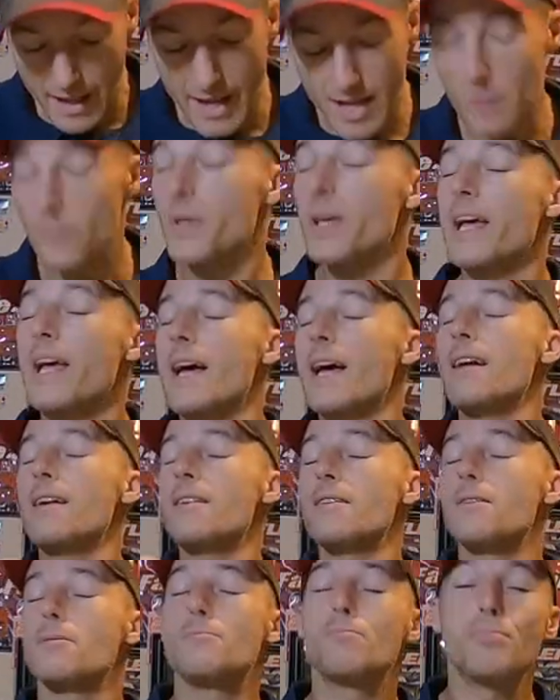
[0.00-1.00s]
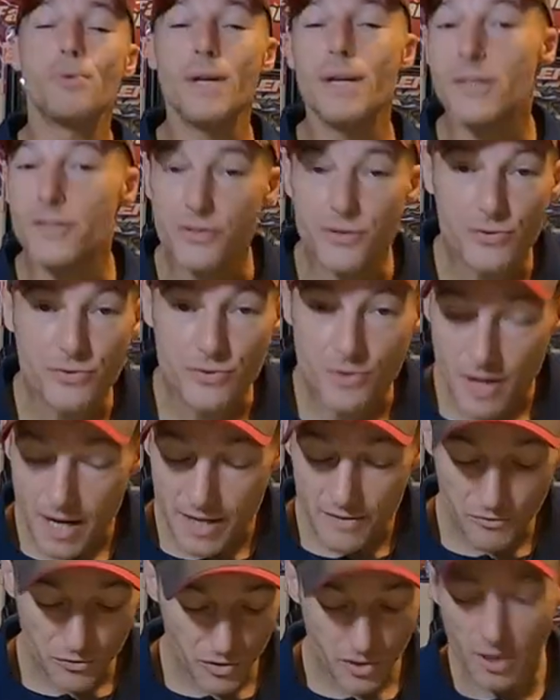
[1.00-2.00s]
and we added a brand new
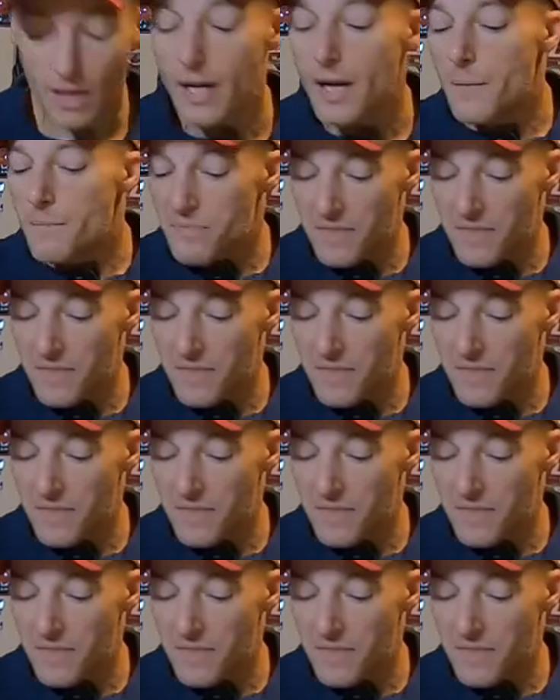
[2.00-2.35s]
driver,